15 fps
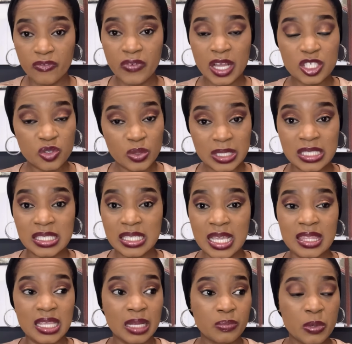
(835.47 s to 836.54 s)
Fashua is
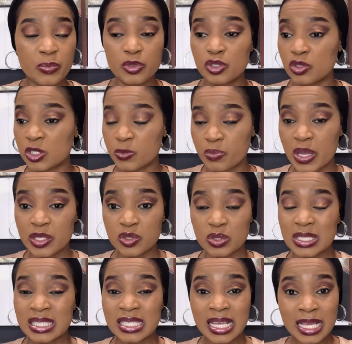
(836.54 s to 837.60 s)
saying that people should spend to
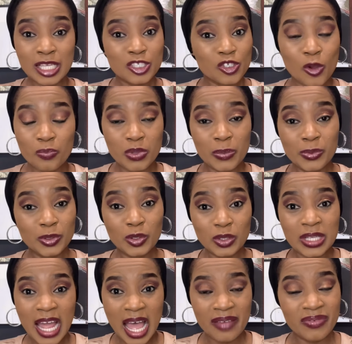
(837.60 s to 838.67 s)
eat, some people
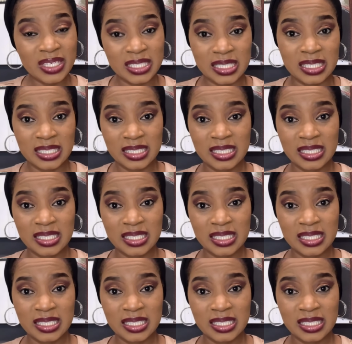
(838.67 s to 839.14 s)
don't have it.